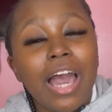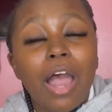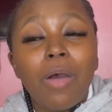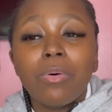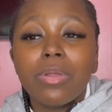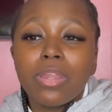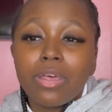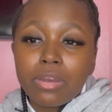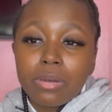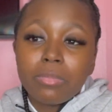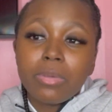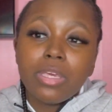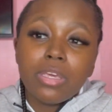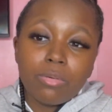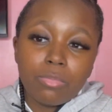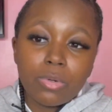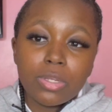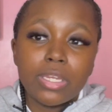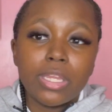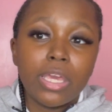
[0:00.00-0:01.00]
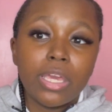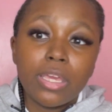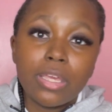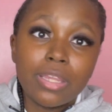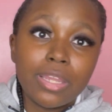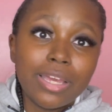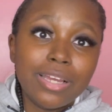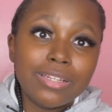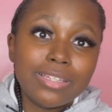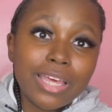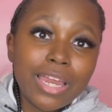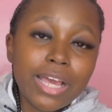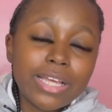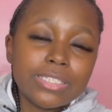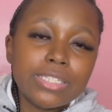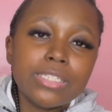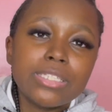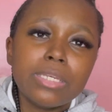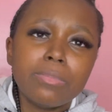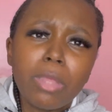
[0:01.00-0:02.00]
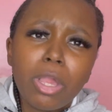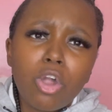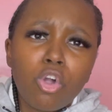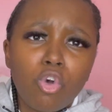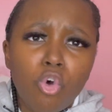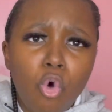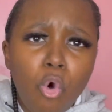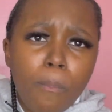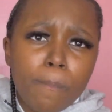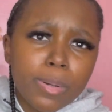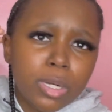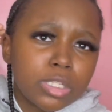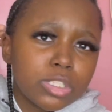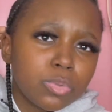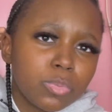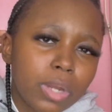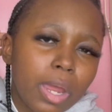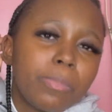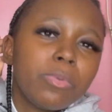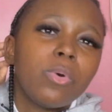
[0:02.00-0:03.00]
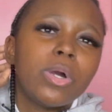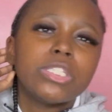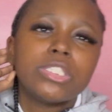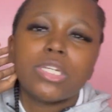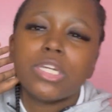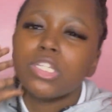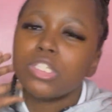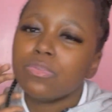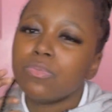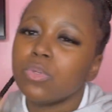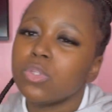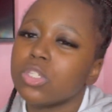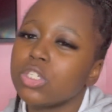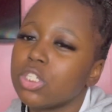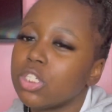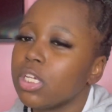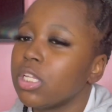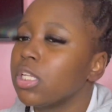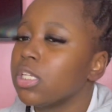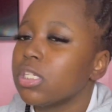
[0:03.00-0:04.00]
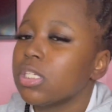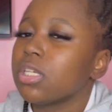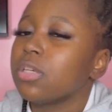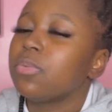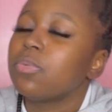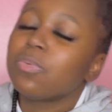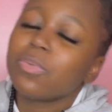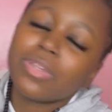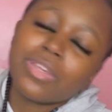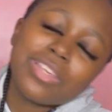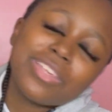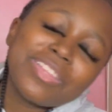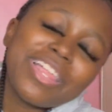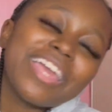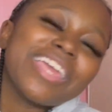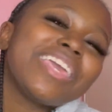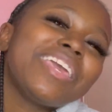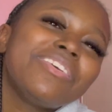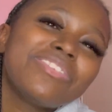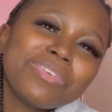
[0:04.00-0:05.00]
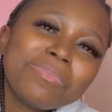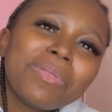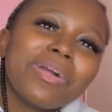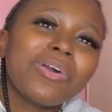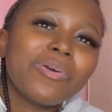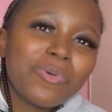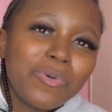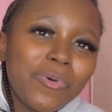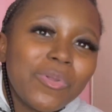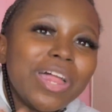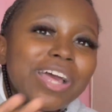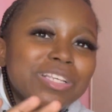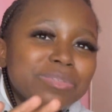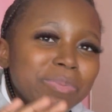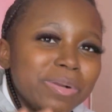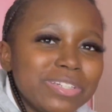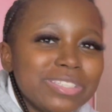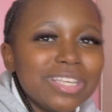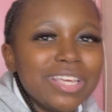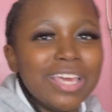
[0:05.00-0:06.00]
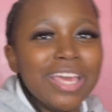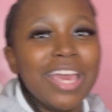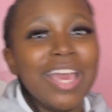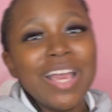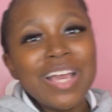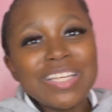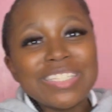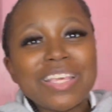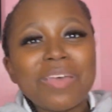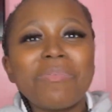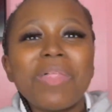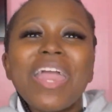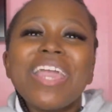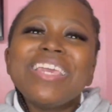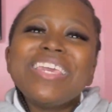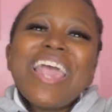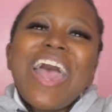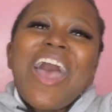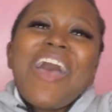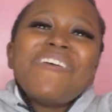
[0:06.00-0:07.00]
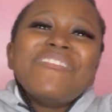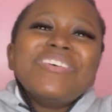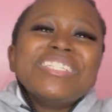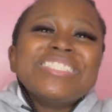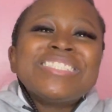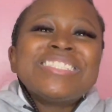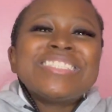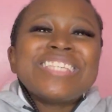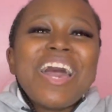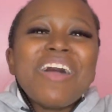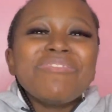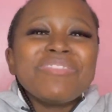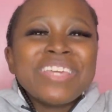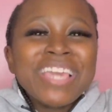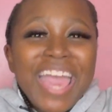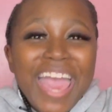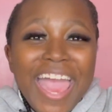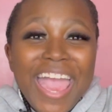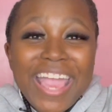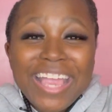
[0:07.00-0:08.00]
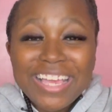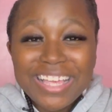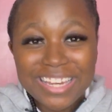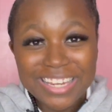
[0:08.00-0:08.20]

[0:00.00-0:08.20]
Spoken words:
I would love to meet him one day. Like, that ass. He seemed like a cool person when I be watching interviews and shit. Like, he seemed like a cool ass person. So I'm like, yo, what's up, gang?